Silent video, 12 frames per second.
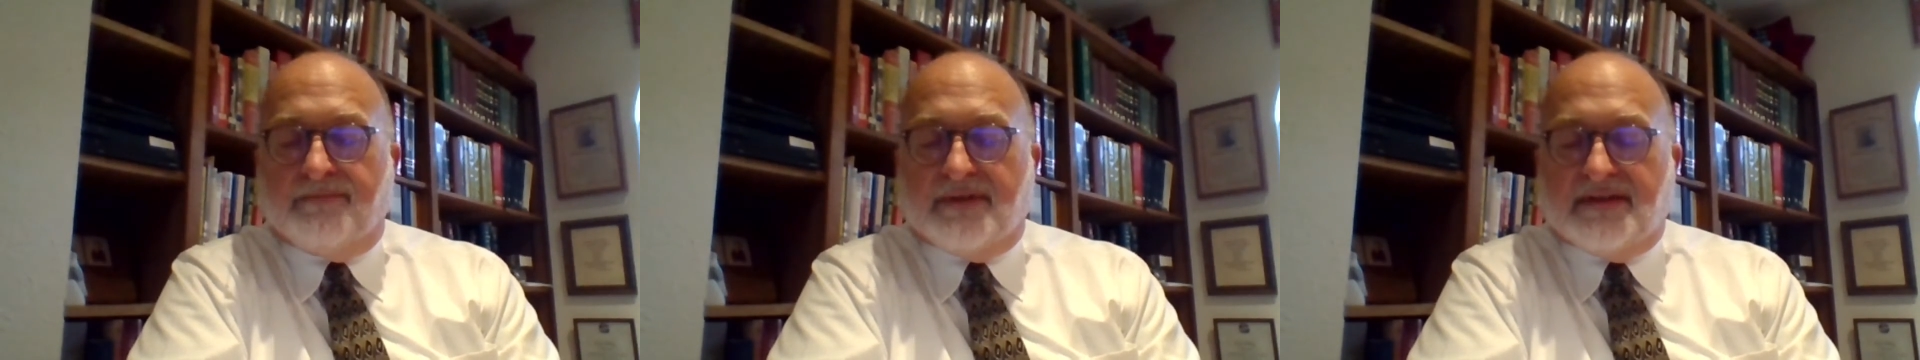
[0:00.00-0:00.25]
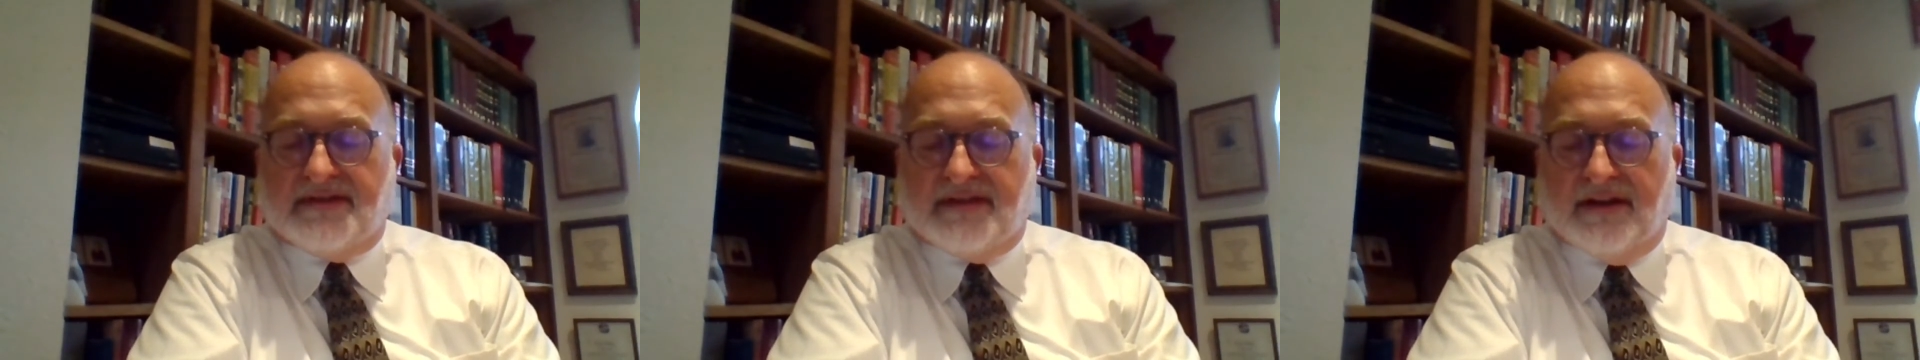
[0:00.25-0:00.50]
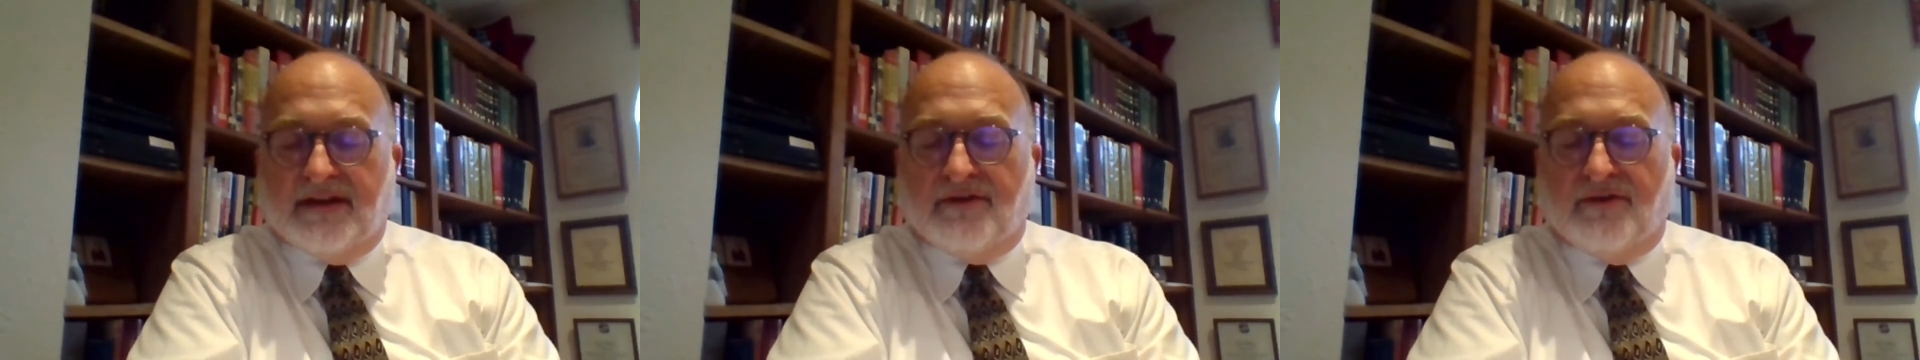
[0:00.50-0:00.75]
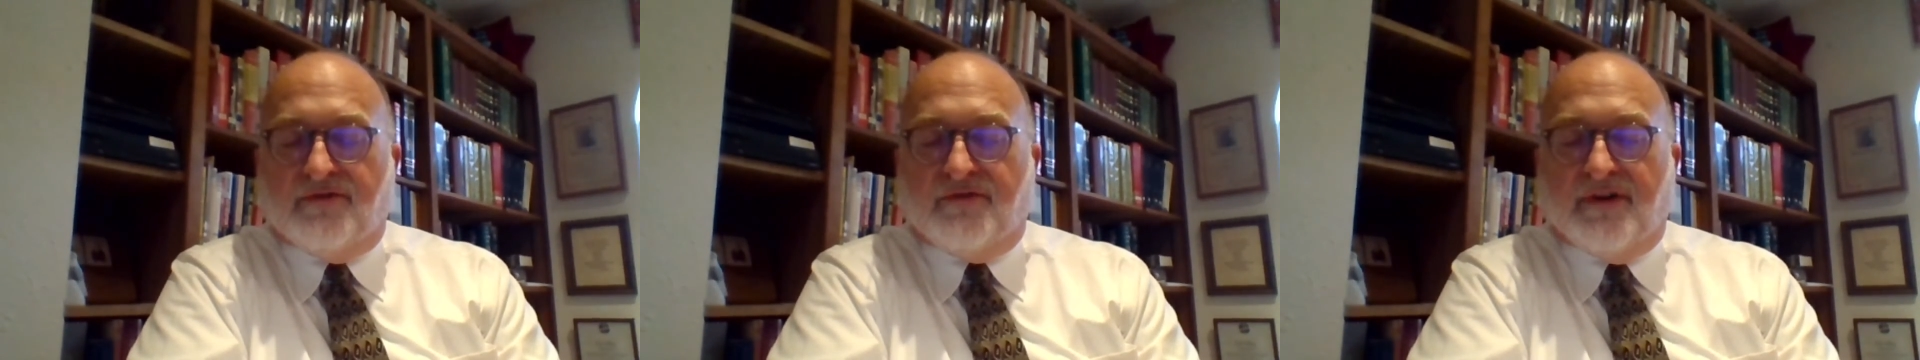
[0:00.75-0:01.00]
setting
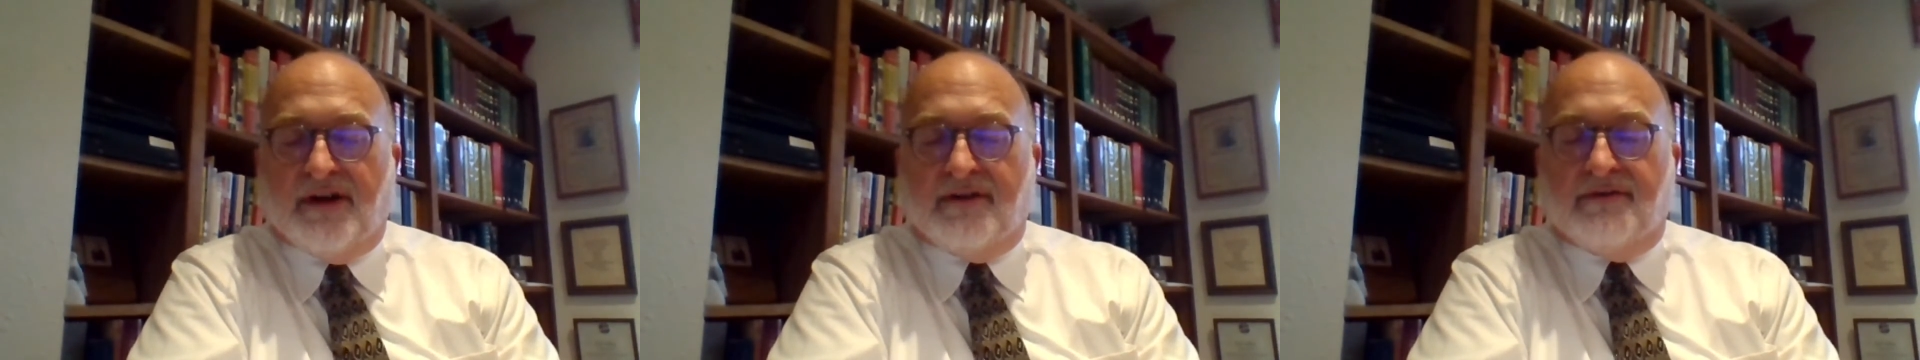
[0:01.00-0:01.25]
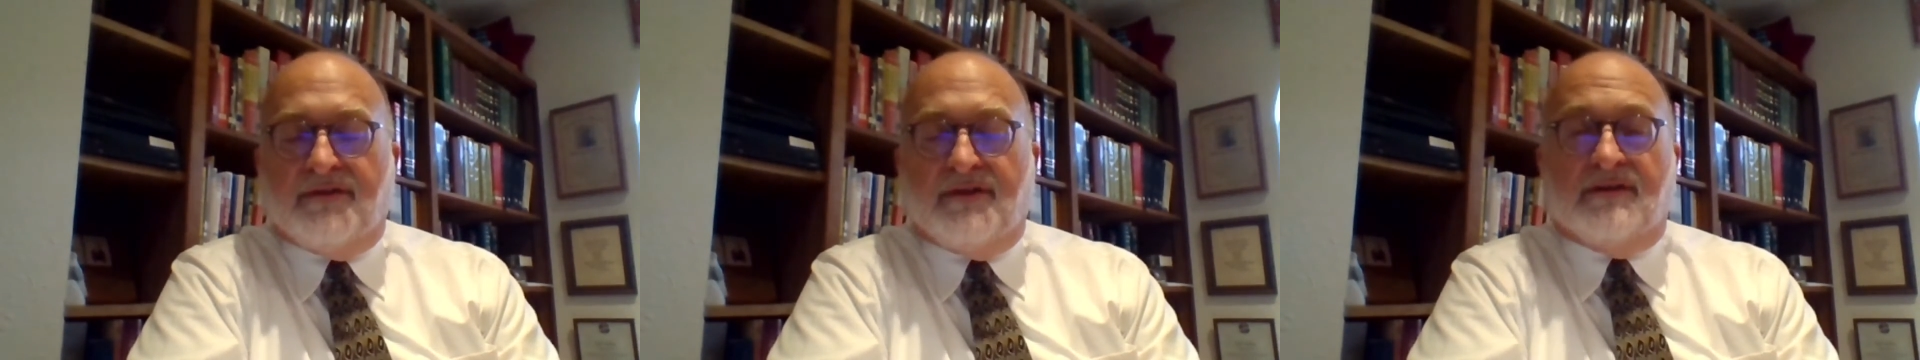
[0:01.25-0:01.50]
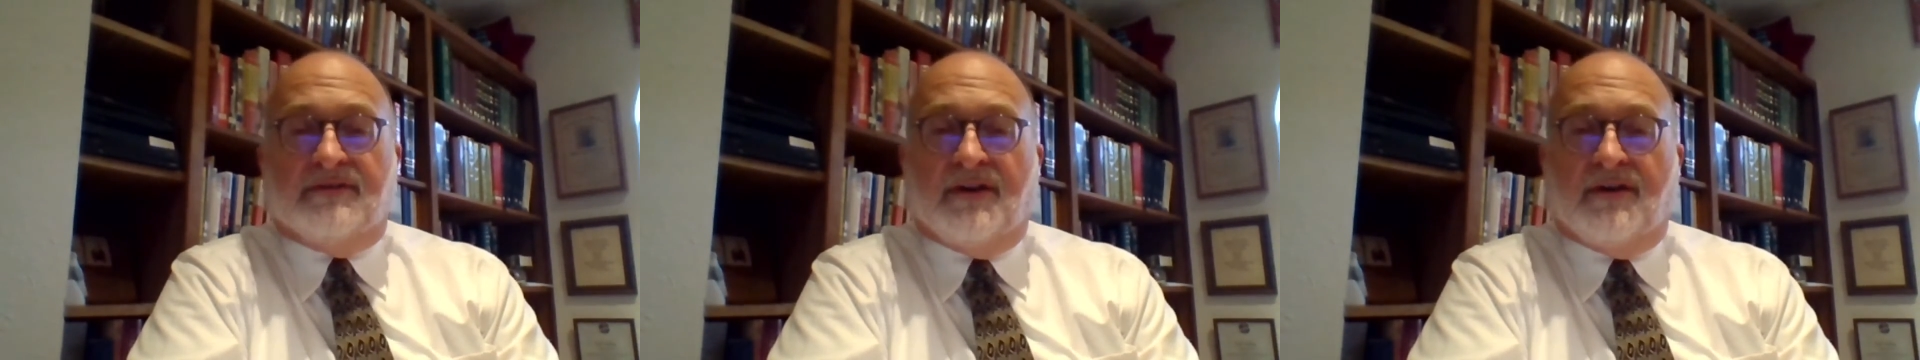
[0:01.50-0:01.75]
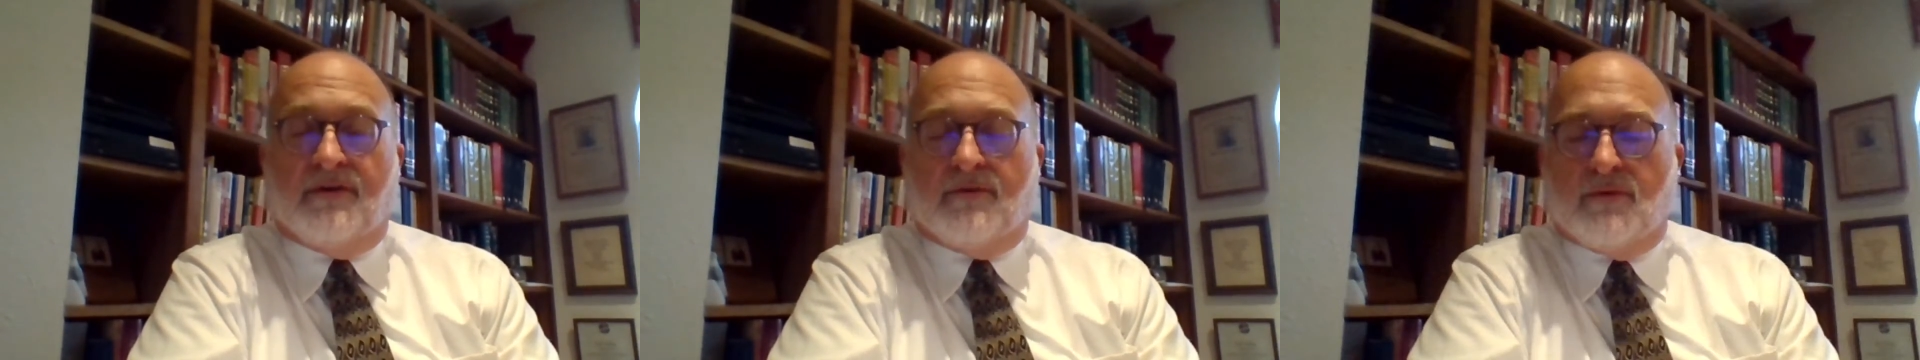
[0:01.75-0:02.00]
on fire the
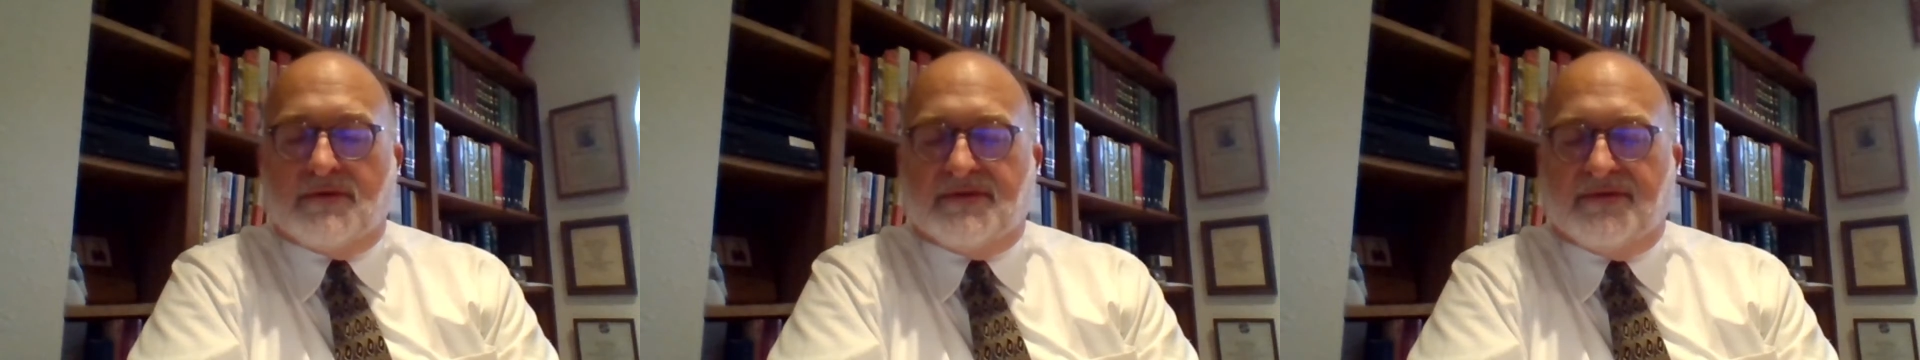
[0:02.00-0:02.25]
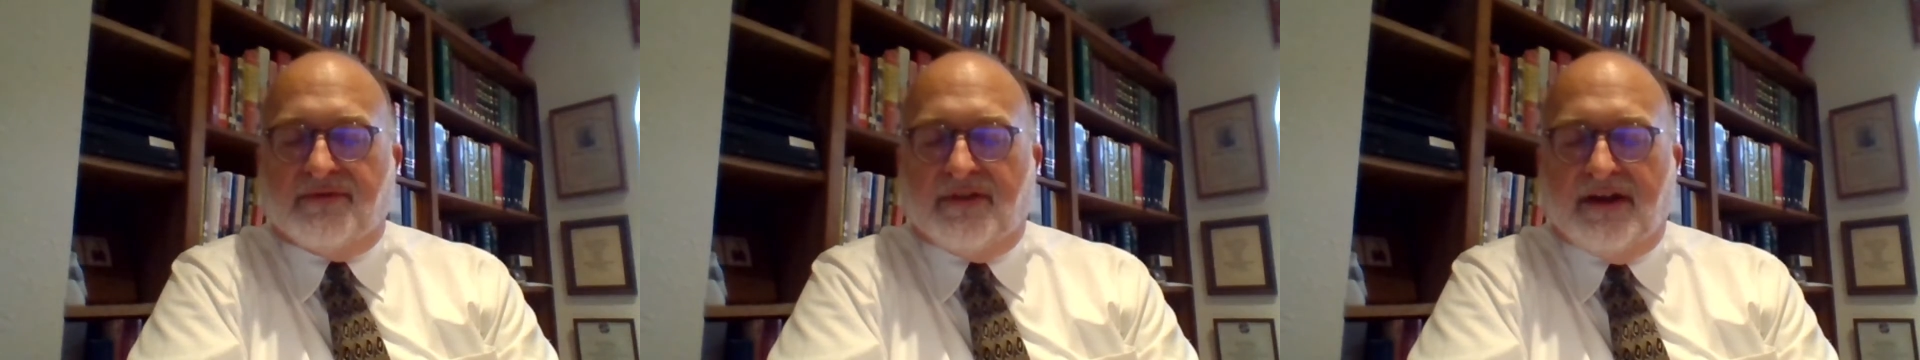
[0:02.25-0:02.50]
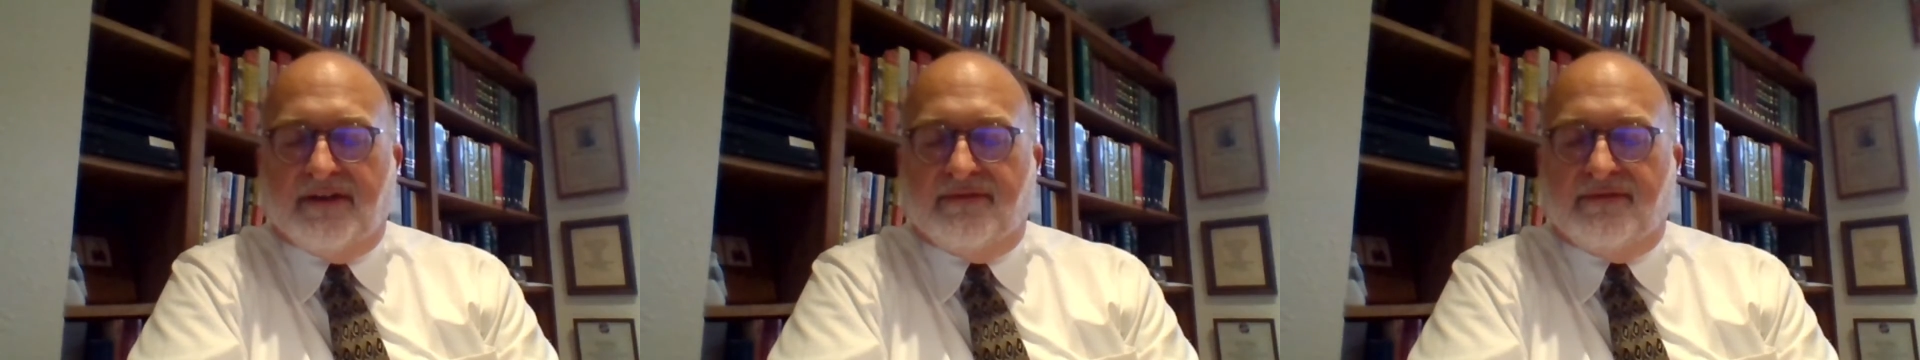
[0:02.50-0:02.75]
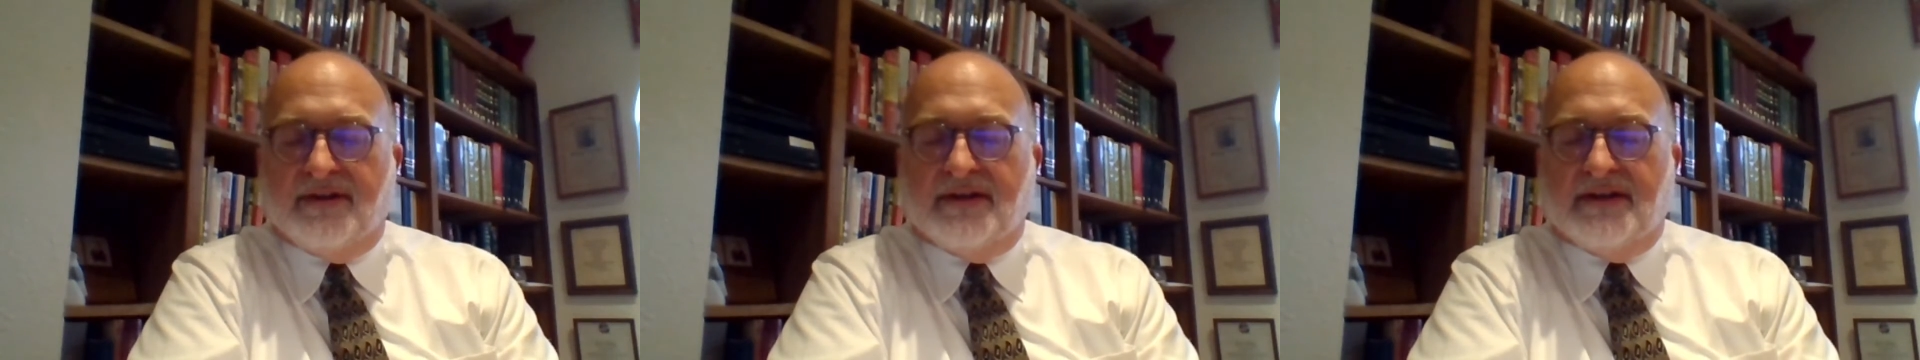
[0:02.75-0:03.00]
entire course of life,